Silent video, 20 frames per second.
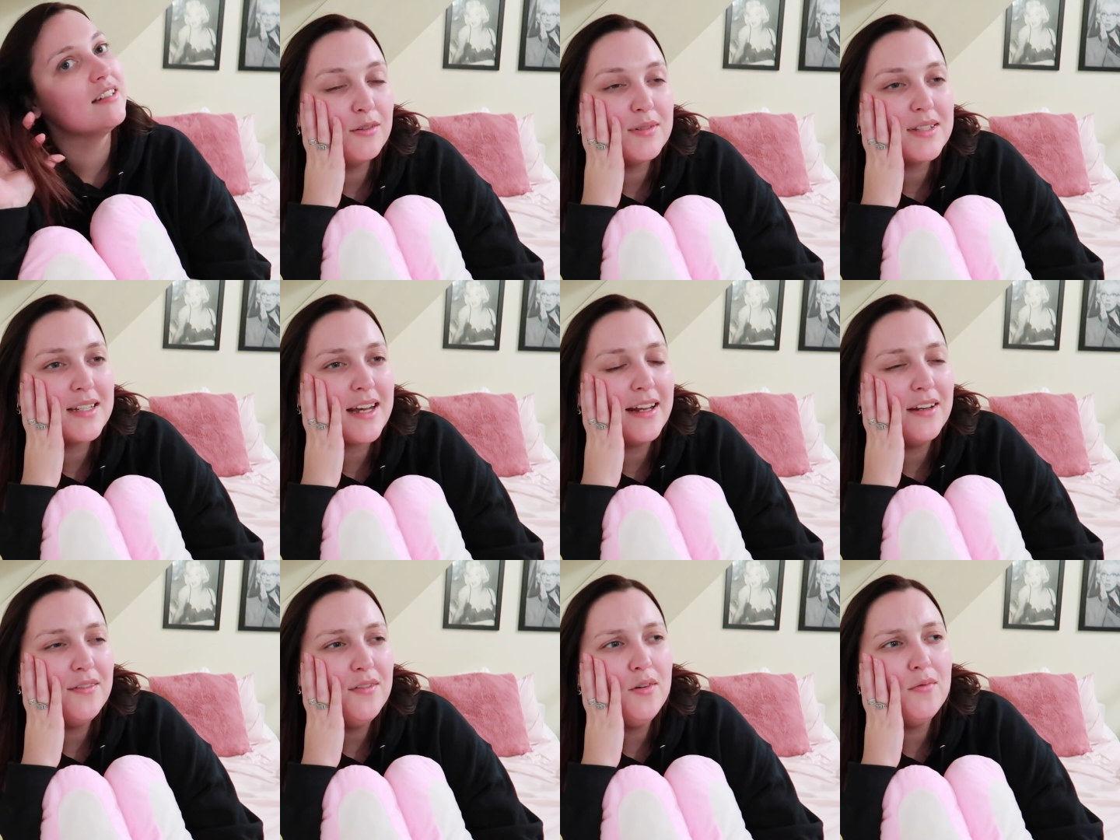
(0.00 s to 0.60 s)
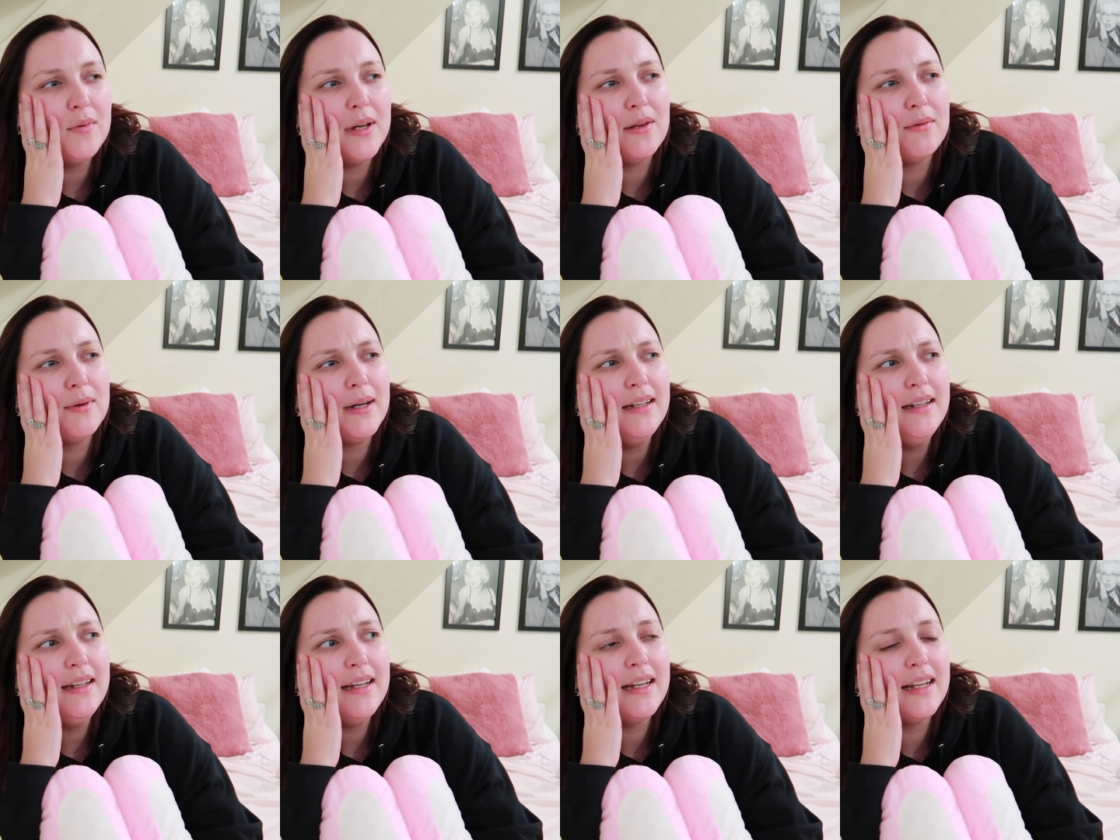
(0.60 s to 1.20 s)
It was kind of a weird
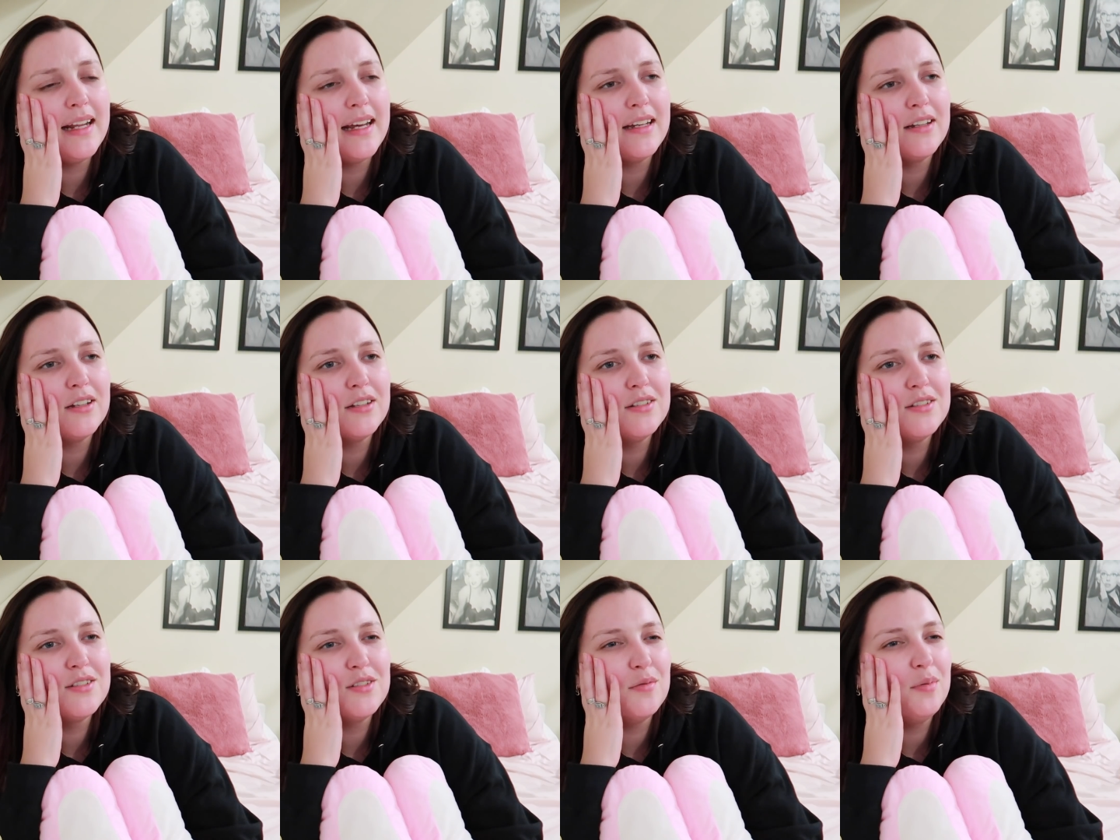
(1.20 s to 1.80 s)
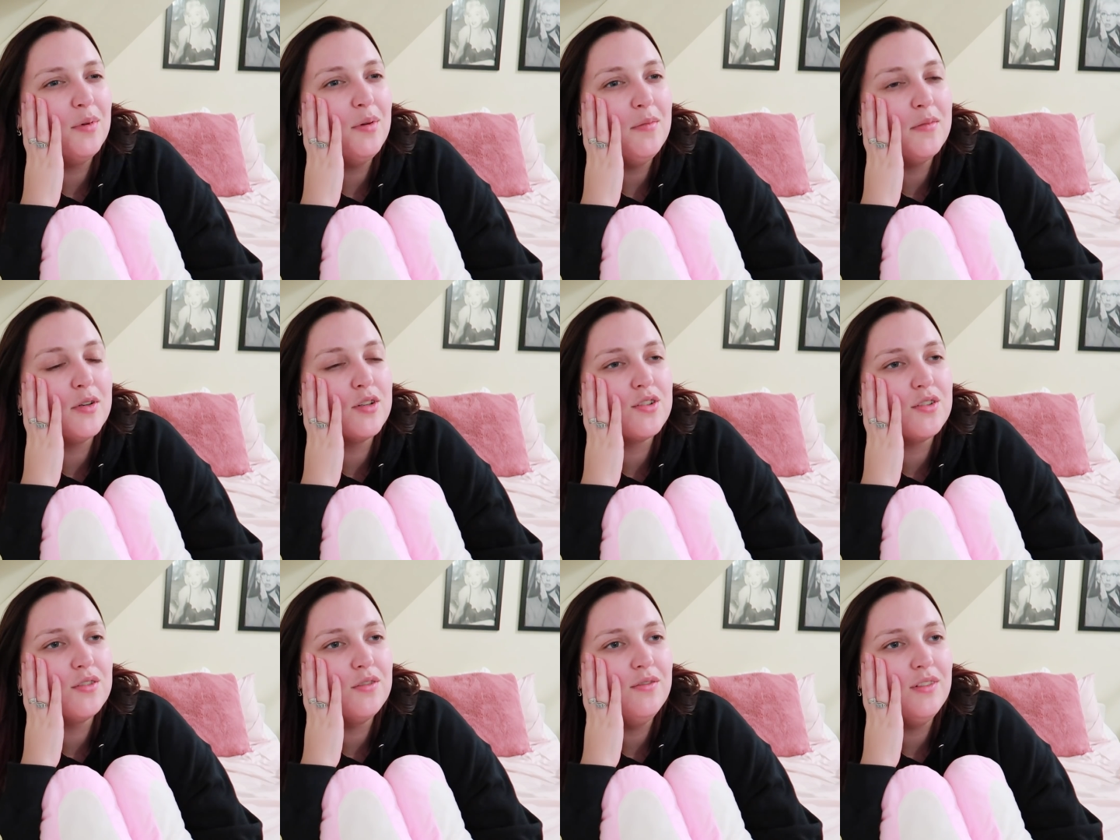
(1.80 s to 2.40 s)
one and like super
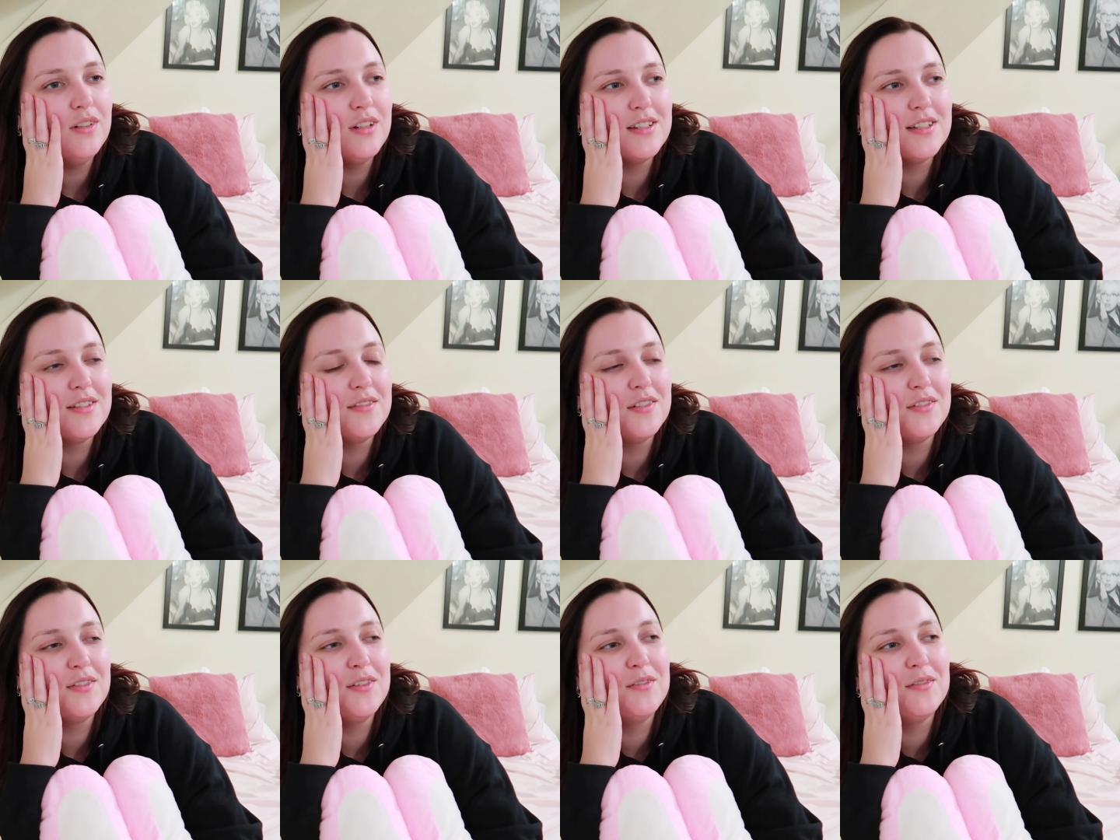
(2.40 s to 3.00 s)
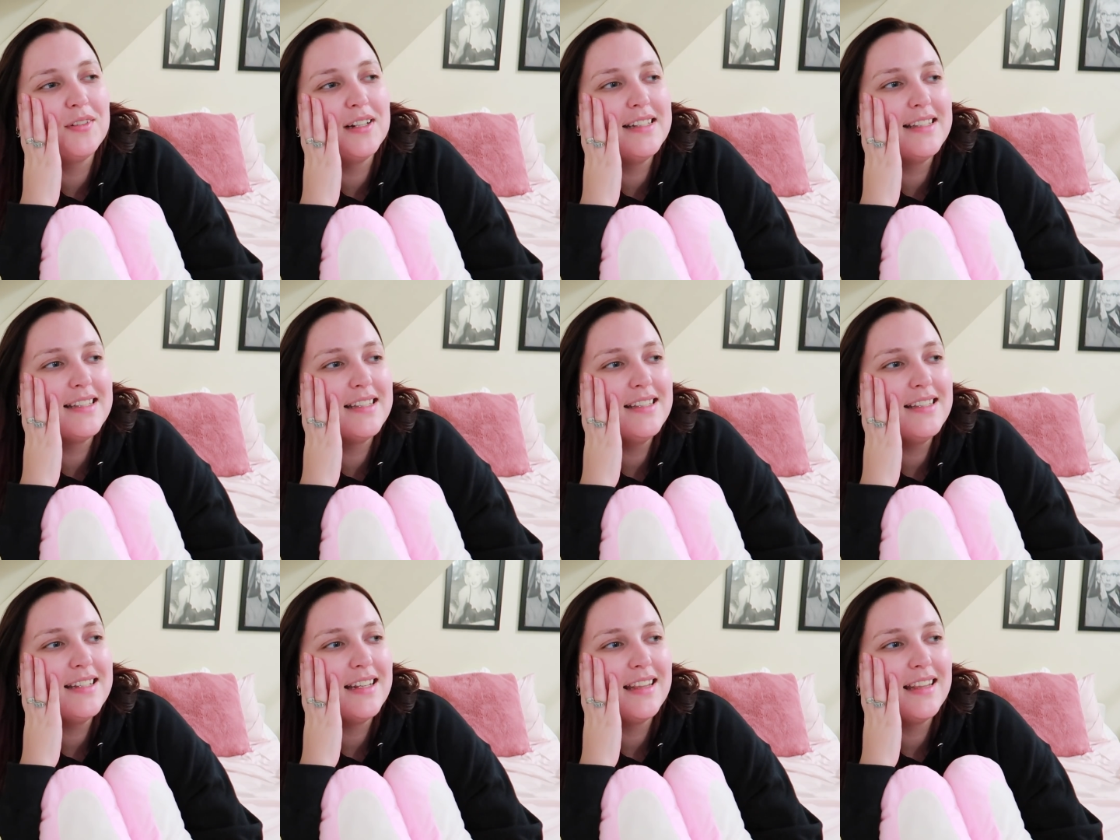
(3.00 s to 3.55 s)
emotional for lots of different reasons.